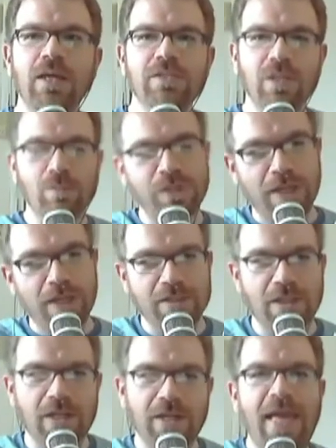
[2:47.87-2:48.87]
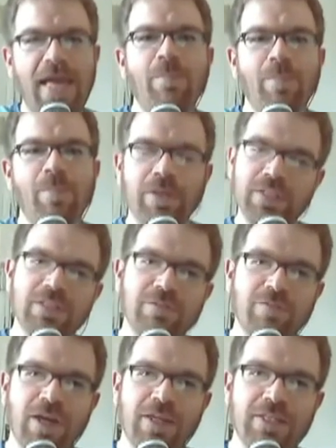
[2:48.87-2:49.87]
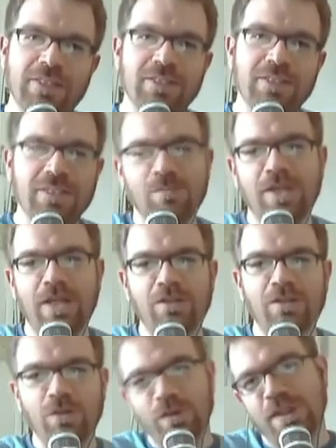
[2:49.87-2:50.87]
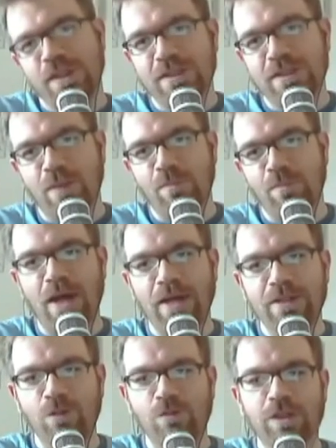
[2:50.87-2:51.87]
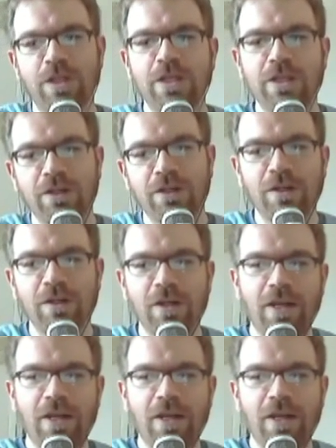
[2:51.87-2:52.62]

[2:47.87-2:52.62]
some channels on an app on this device and some channels through a set-top box over here?